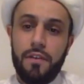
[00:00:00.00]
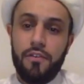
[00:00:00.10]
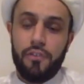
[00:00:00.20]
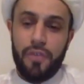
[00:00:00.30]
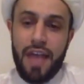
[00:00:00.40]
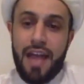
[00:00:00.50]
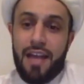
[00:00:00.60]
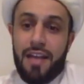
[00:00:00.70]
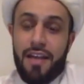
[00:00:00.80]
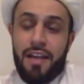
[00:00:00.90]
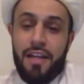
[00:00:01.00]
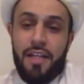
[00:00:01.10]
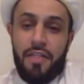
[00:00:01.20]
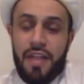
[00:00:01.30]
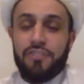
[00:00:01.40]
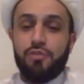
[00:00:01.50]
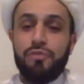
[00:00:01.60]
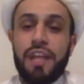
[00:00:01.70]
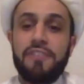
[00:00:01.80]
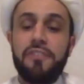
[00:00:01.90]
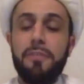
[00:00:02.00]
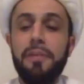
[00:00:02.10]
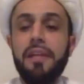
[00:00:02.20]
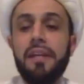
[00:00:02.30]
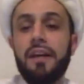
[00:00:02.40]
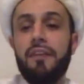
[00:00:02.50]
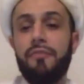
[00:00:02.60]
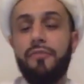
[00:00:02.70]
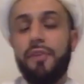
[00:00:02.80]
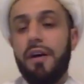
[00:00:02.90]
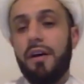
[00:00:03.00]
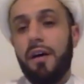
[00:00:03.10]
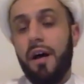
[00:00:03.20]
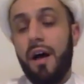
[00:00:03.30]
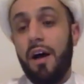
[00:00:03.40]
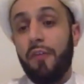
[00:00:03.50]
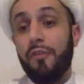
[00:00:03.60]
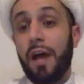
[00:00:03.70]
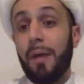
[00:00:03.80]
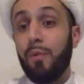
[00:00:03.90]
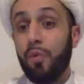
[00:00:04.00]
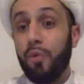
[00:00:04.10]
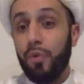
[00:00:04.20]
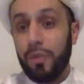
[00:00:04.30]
So that that's that's the meaning of uh, of kabul